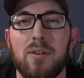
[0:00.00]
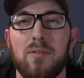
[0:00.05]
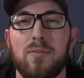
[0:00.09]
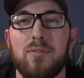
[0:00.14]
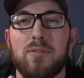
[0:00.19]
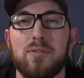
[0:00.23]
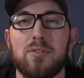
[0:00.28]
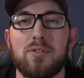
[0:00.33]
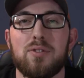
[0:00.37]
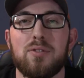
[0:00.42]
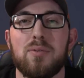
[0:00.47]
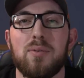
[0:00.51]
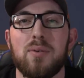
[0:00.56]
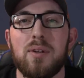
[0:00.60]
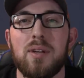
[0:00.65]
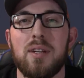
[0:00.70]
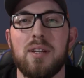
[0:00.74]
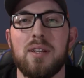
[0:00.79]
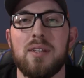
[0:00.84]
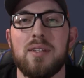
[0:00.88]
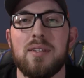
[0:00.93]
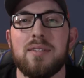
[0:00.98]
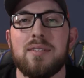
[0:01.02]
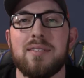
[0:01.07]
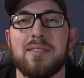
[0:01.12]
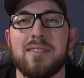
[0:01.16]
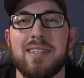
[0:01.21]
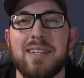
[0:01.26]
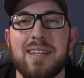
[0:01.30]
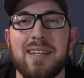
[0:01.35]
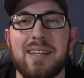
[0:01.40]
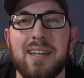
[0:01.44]
for joining us
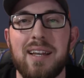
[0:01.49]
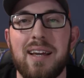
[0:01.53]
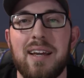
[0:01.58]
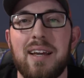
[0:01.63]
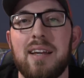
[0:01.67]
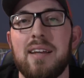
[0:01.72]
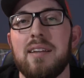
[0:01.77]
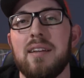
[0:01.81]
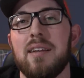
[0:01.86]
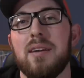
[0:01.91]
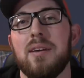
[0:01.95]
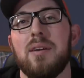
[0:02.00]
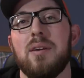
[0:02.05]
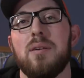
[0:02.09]
tonight.